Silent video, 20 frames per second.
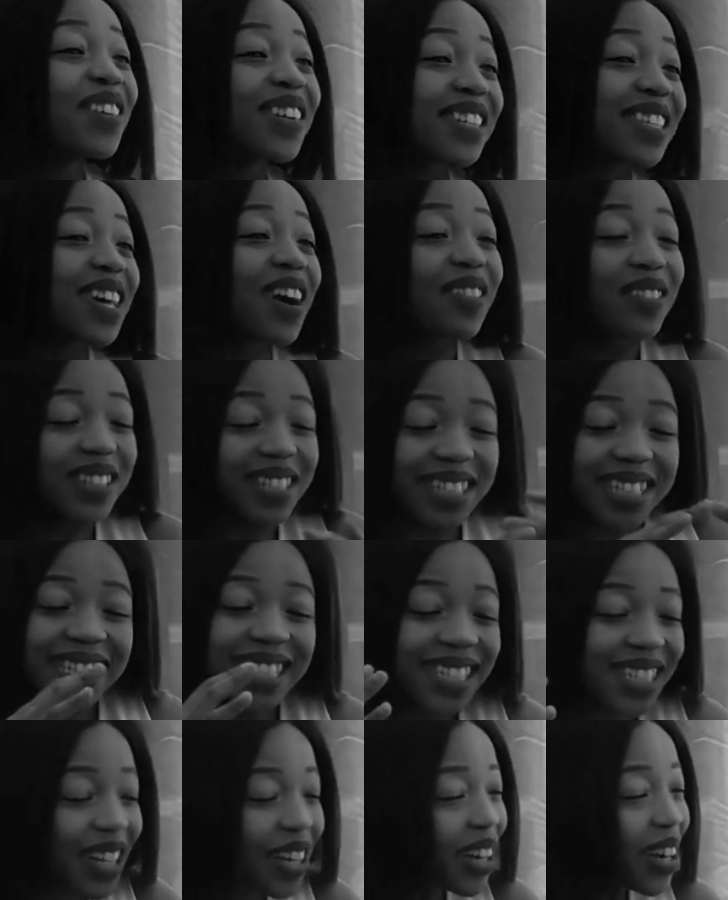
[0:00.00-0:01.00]
Because that was
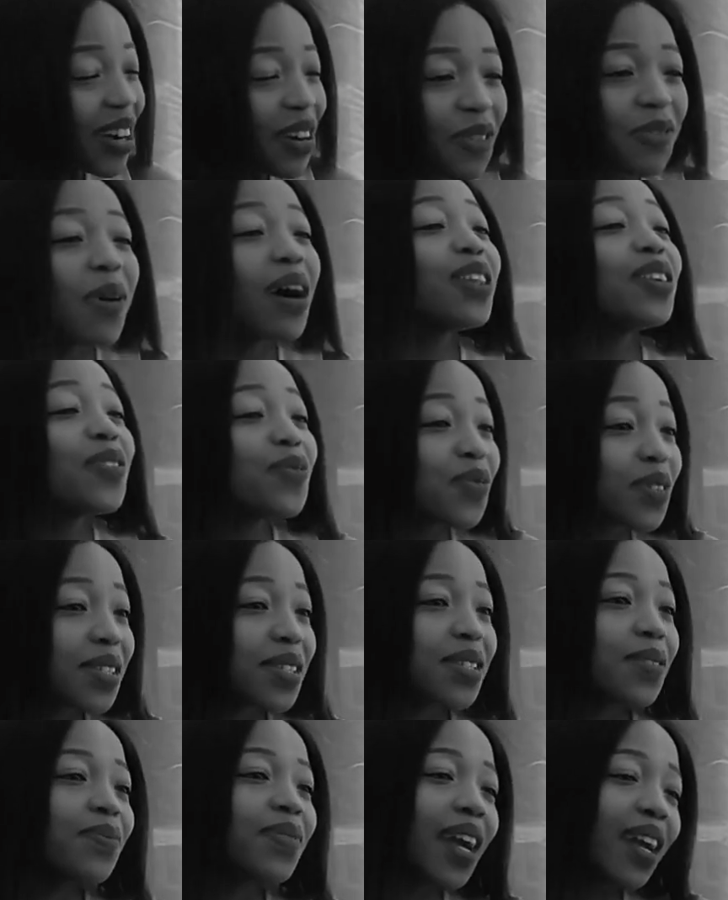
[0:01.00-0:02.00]
just a well of
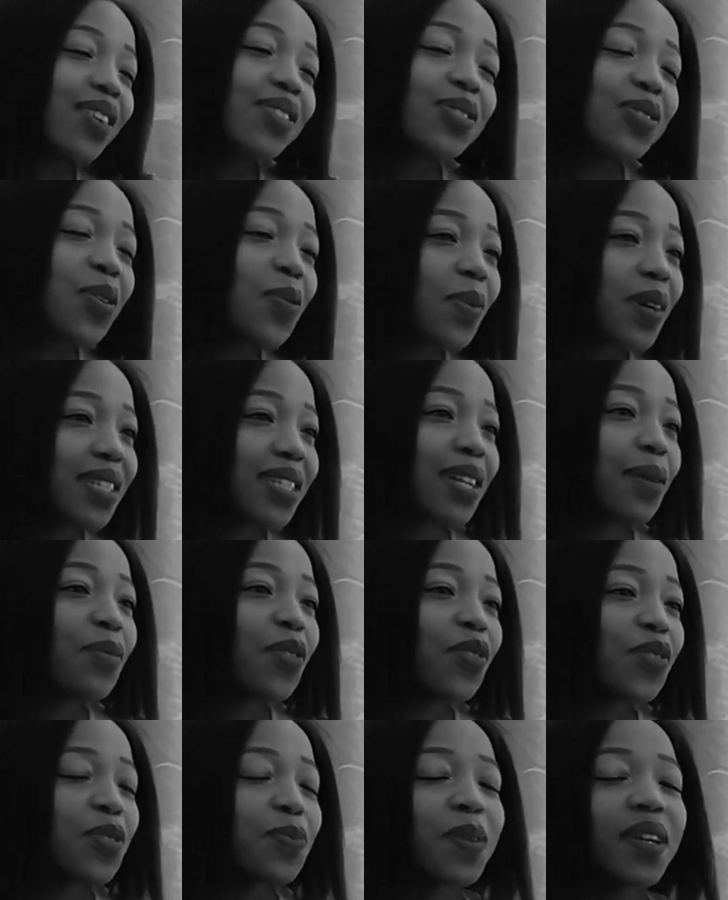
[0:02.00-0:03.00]
wisdom. Thank you so much,
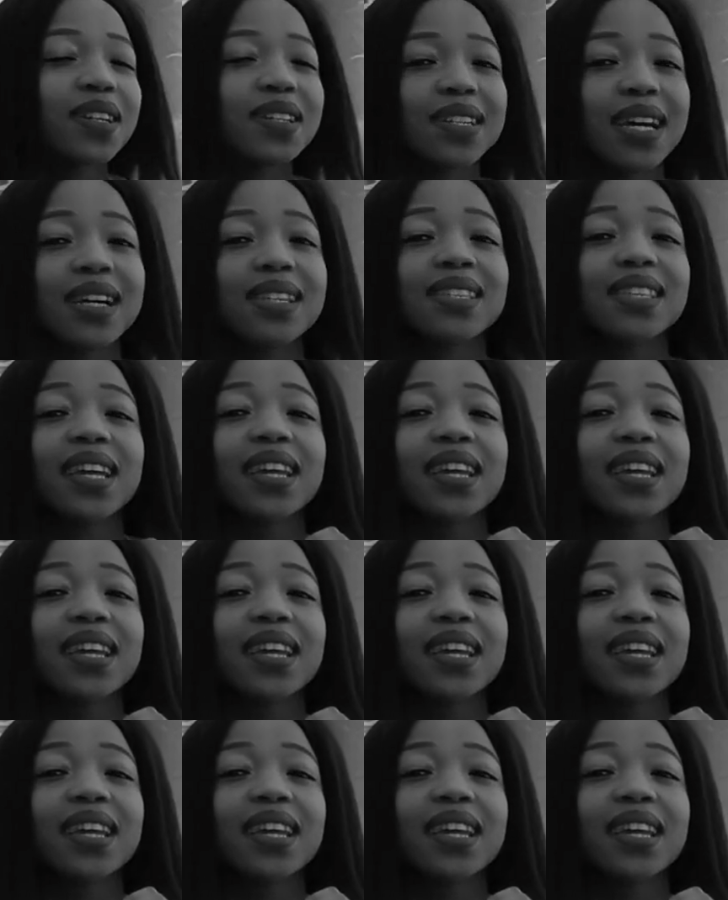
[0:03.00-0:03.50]
Thabo, for speaking to us.